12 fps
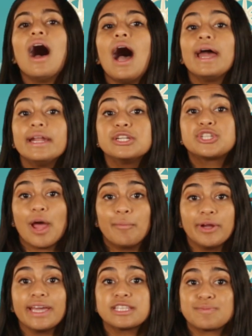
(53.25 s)
An
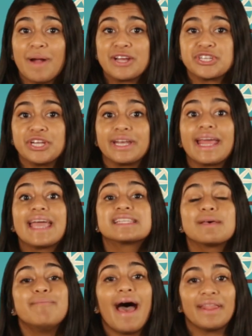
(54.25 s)
algebraic expression is
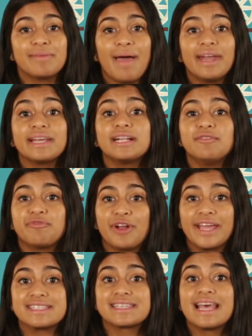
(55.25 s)
a mathematical
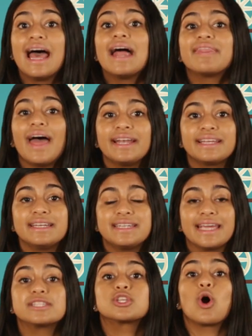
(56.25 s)
phrase that
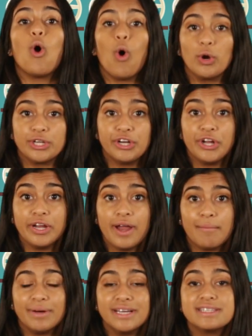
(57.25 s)
contains ordinary
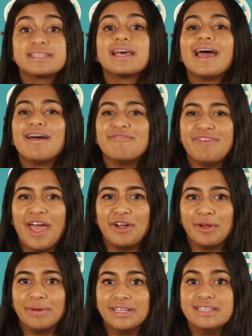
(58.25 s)
numbers,
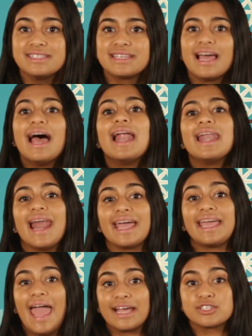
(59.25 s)
variables like
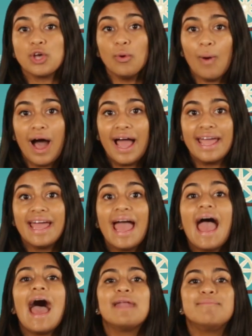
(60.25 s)
x or y,
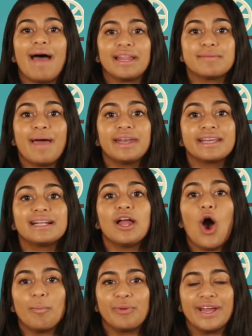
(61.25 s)
and mathematical
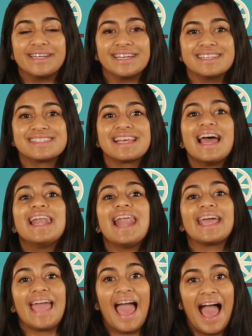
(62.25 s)
operators
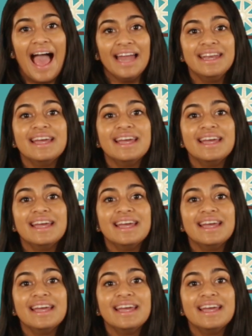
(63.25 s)
like add,